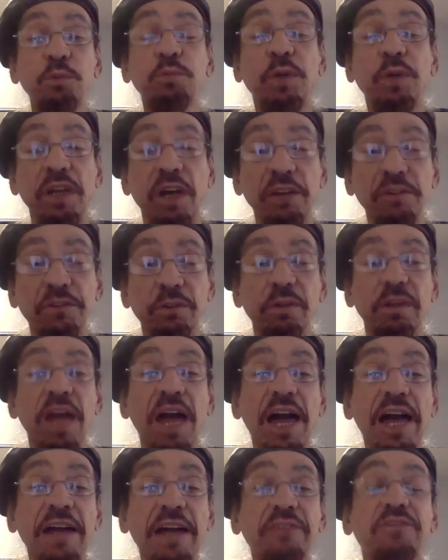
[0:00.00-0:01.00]
what
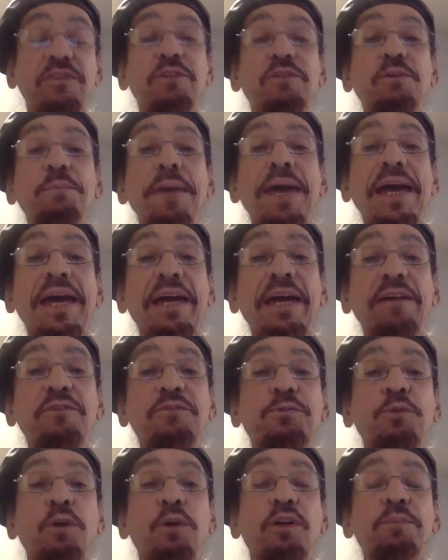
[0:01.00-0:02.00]
underlies the demand
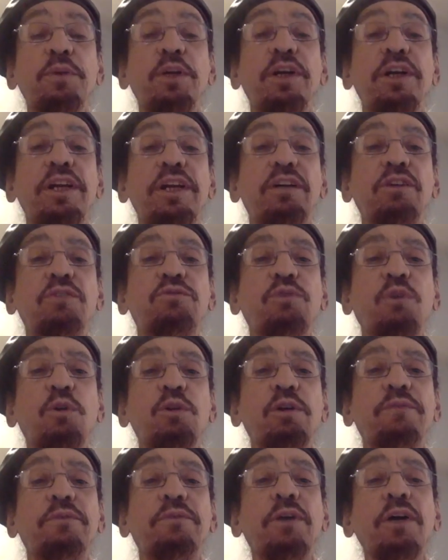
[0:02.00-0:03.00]
for community
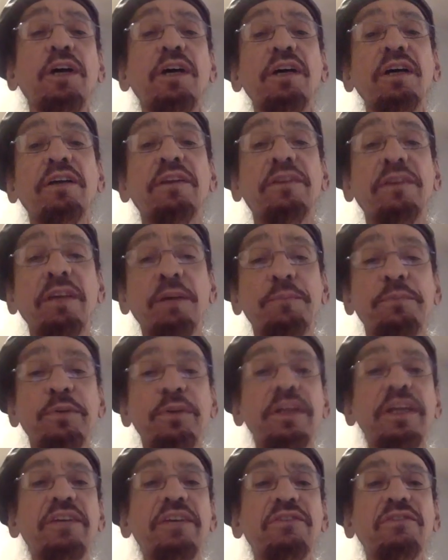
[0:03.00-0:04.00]
control of the
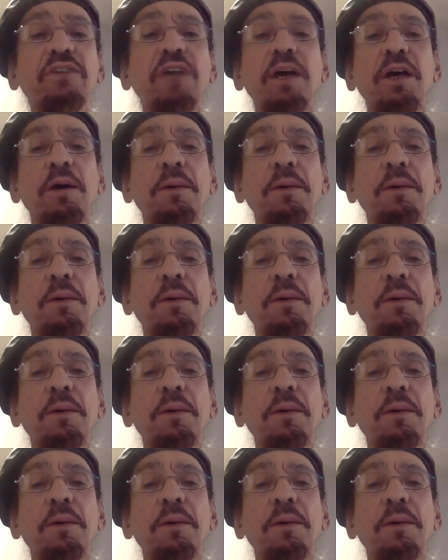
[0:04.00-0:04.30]
police.